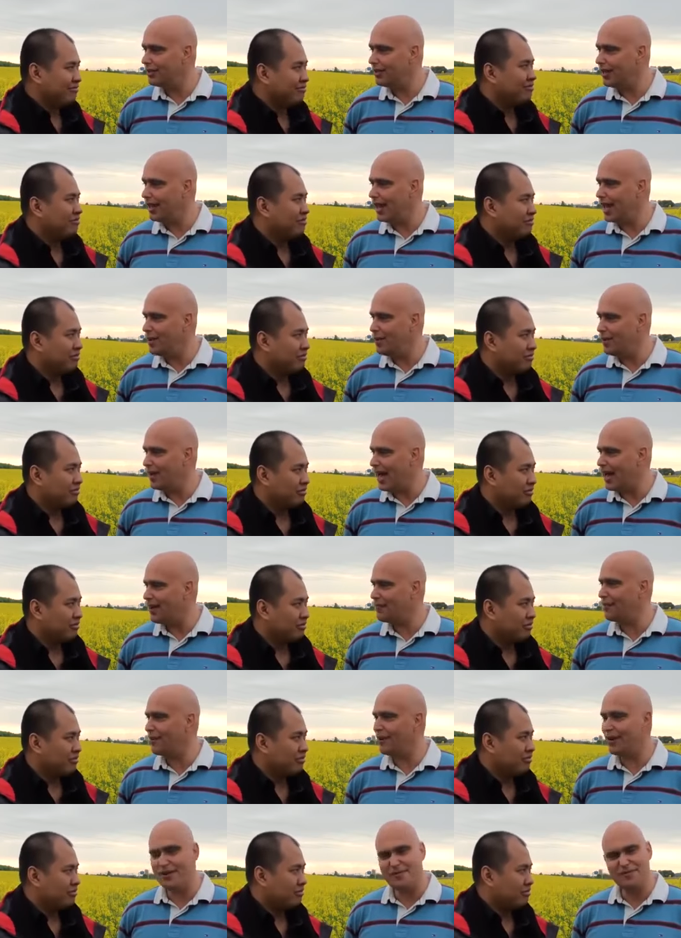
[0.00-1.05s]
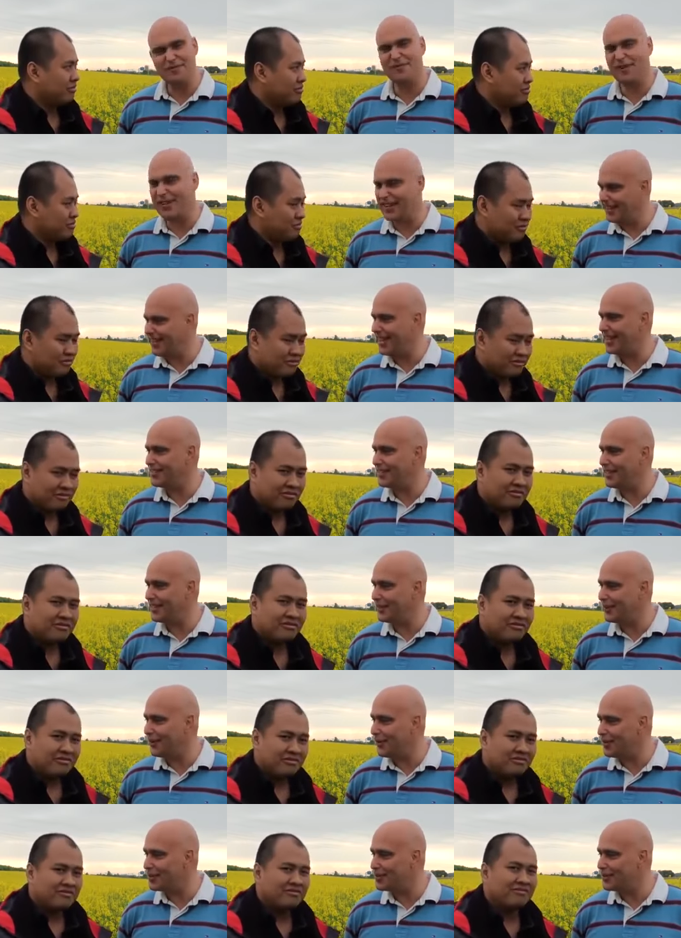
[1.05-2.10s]
Speaker 1: and we have a fantastic
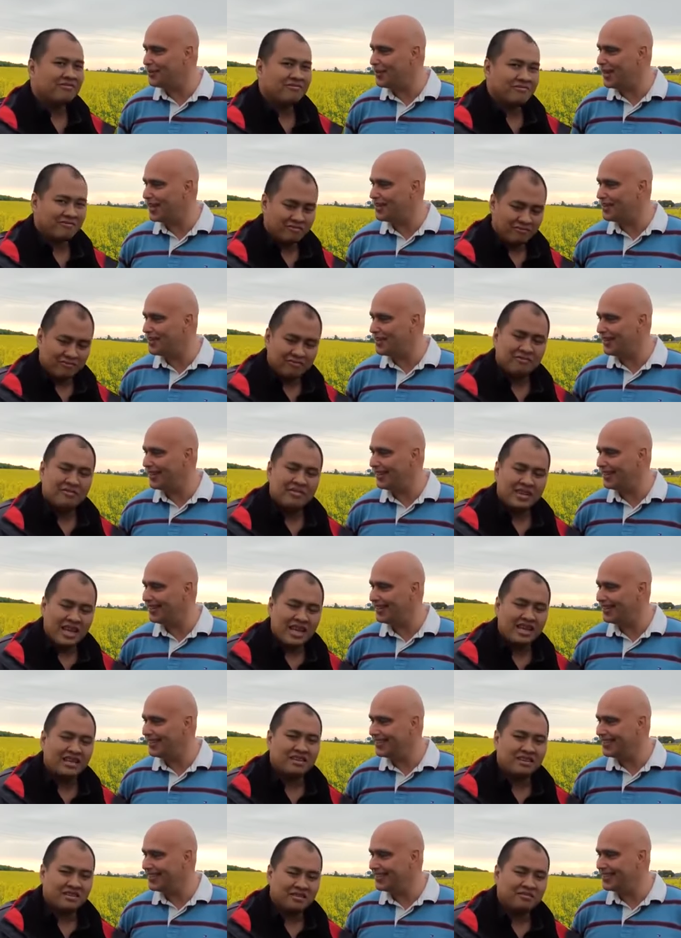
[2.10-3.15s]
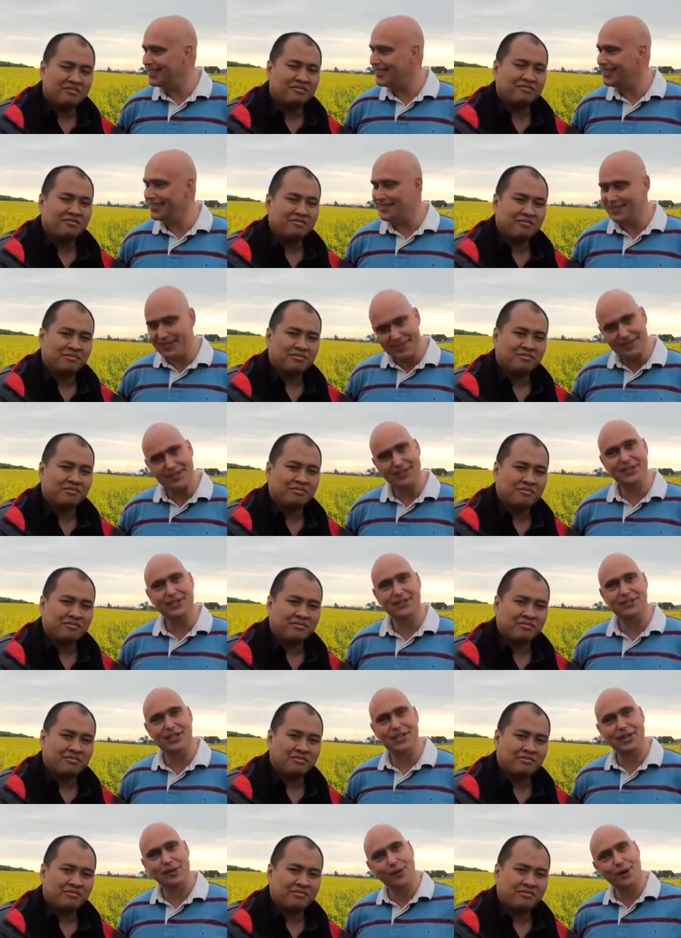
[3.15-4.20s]
course together. Yes.
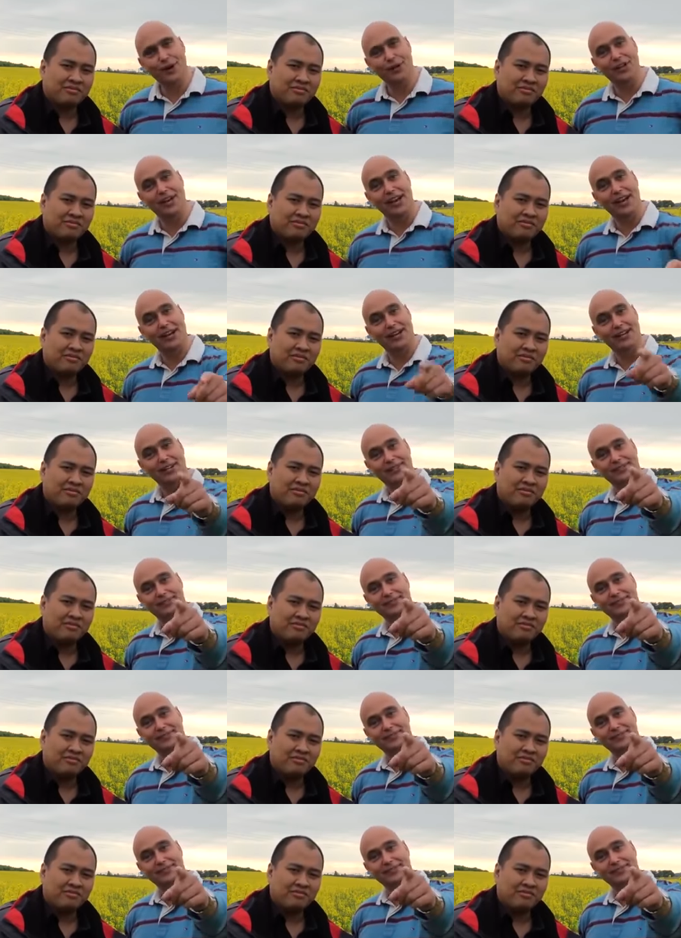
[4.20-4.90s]
See you all there.